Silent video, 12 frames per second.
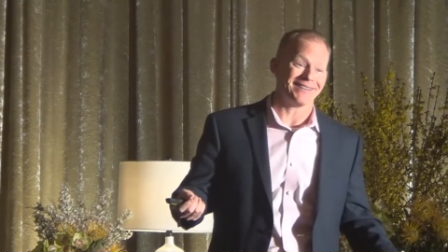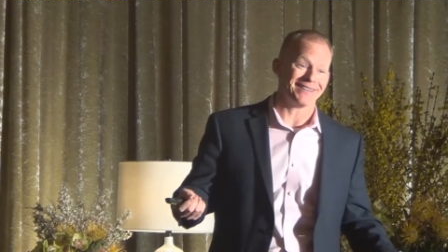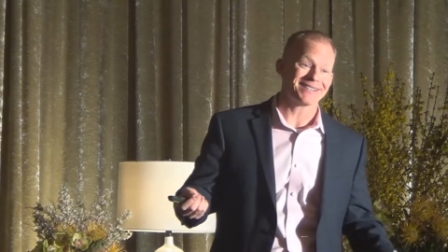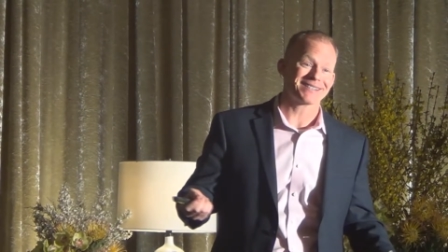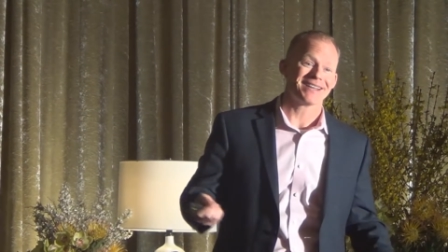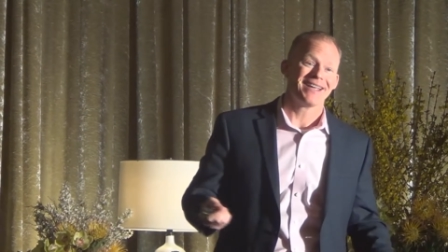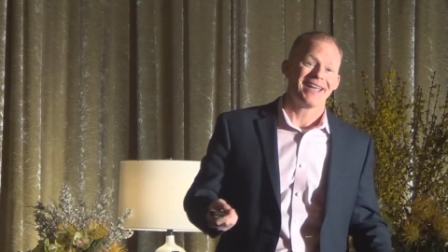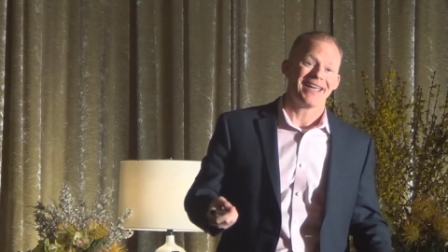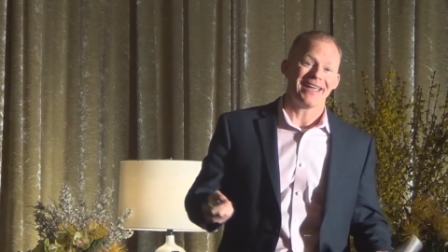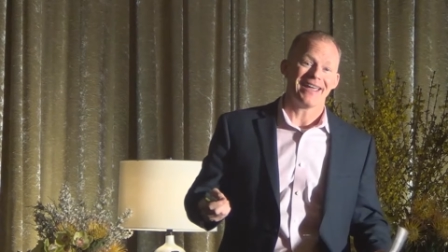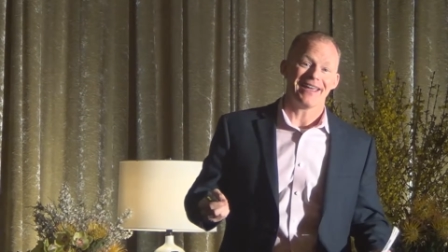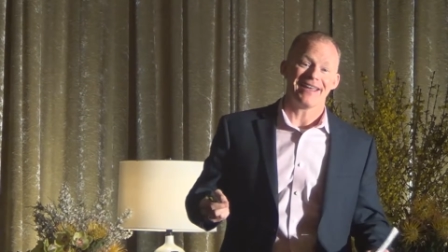Ellis.
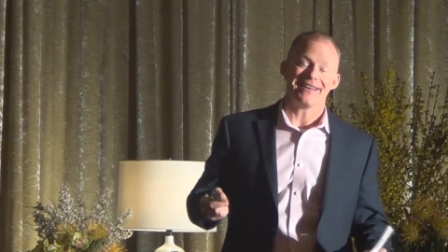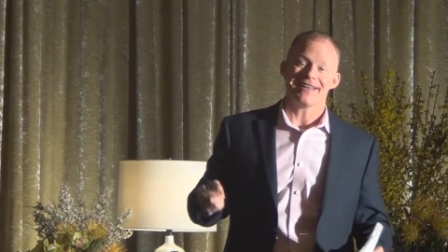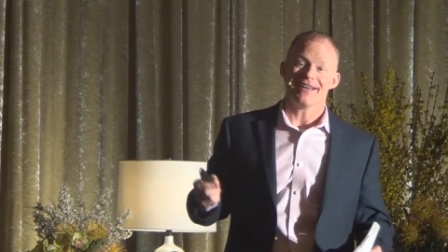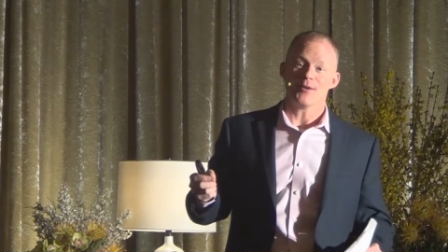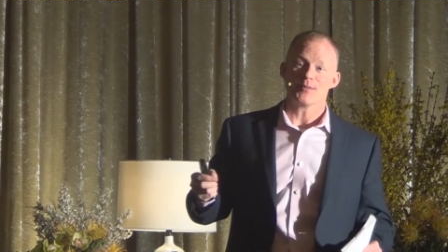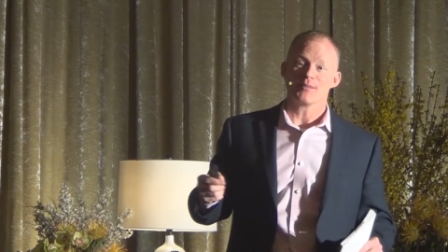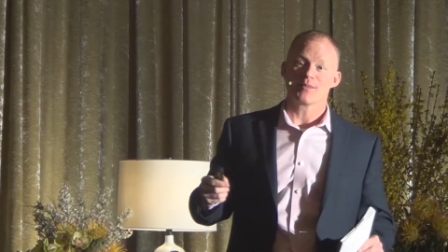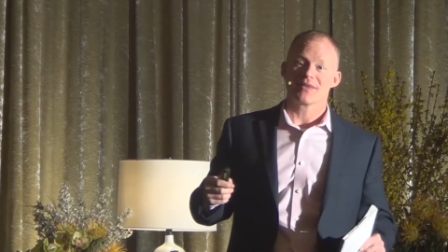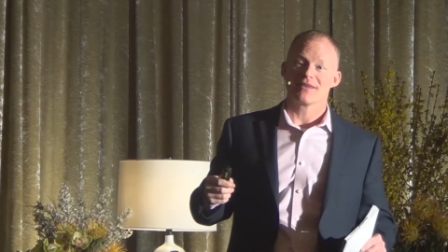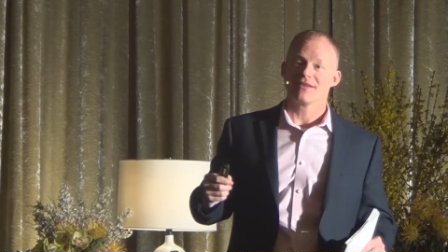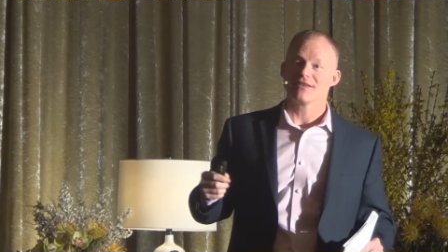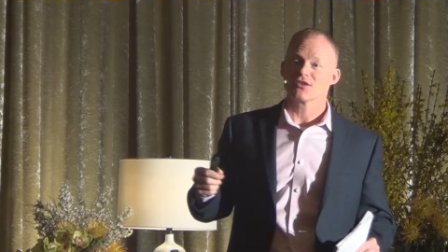And
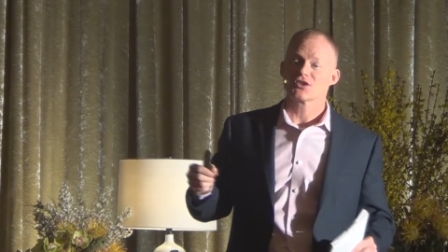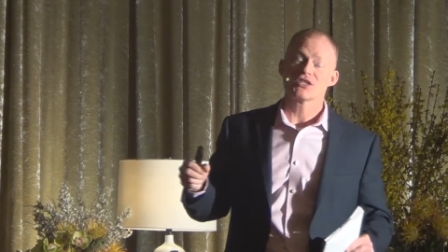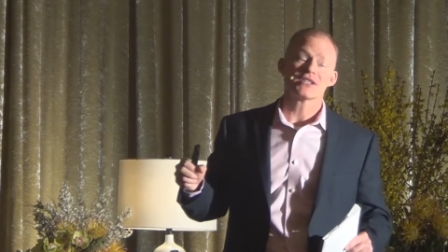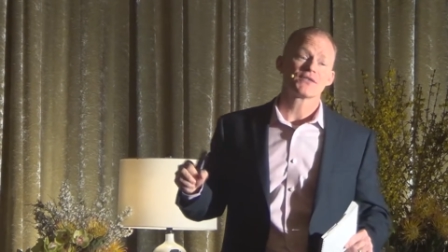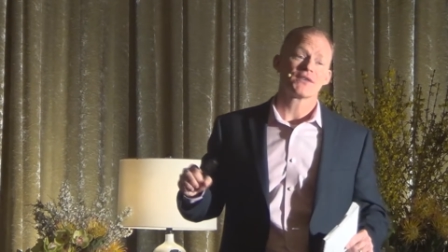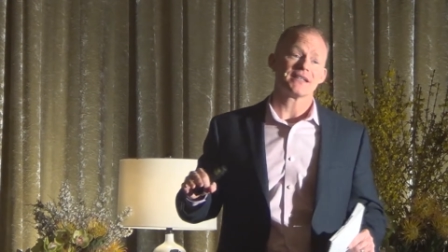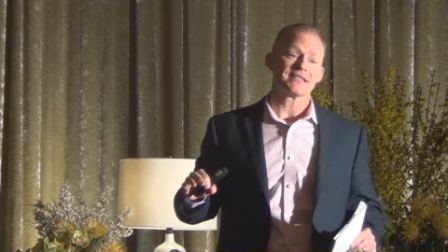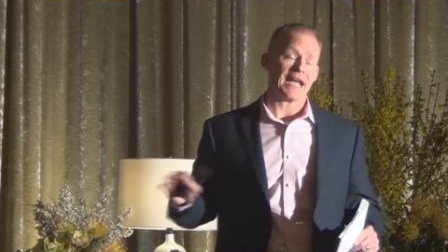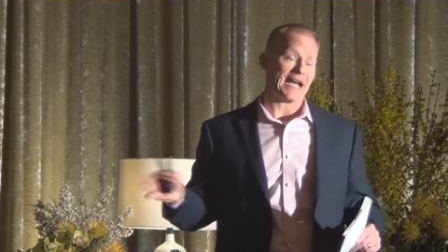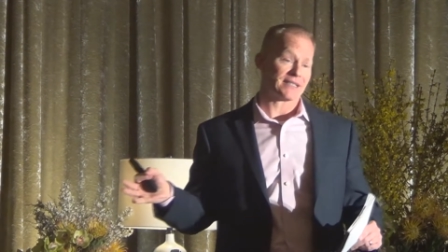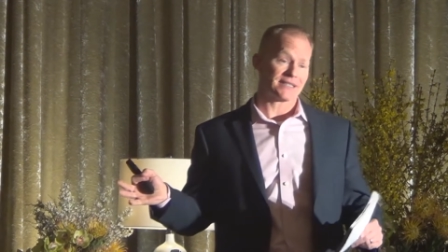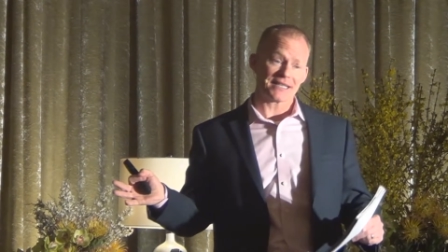she's
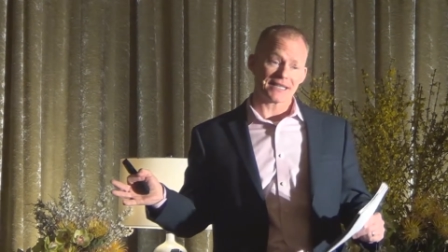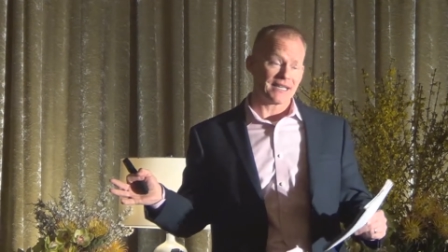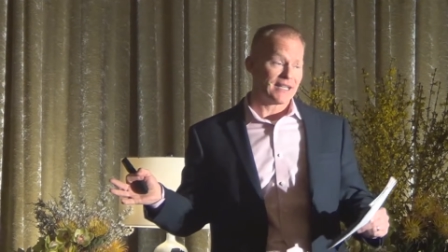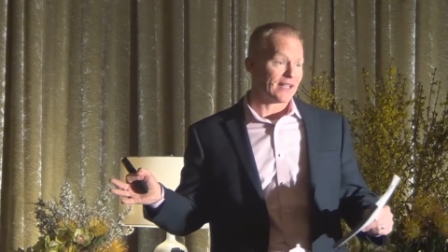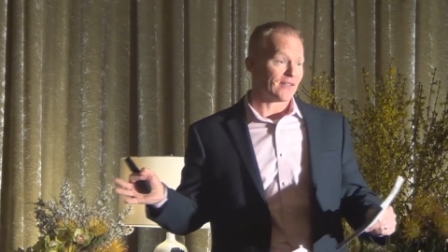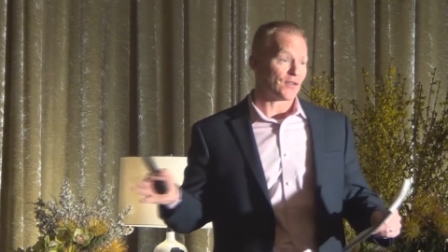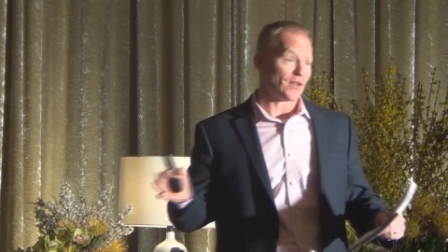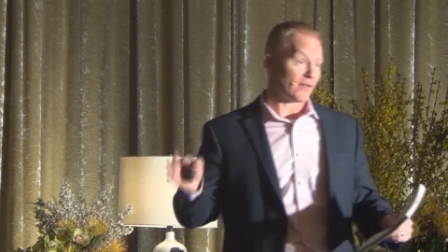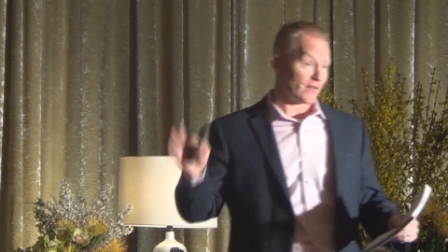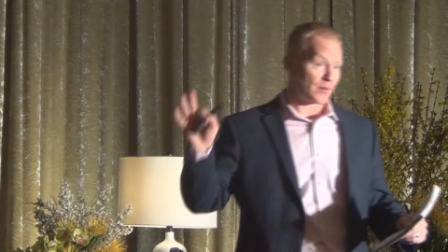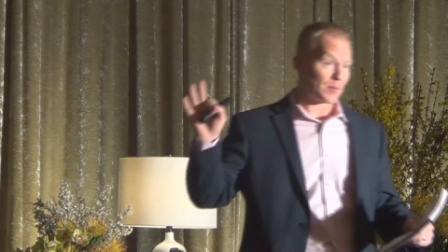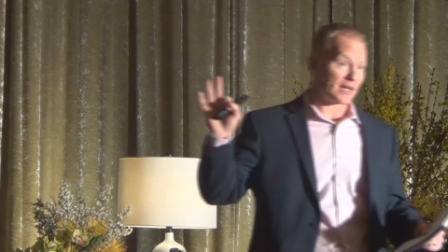fantastic,
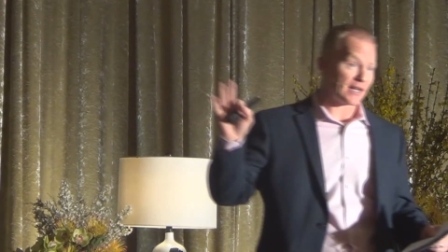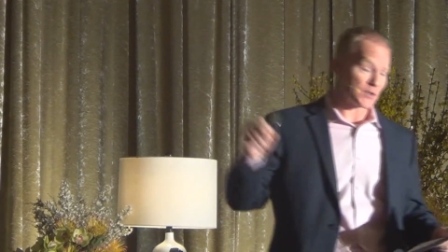if anybody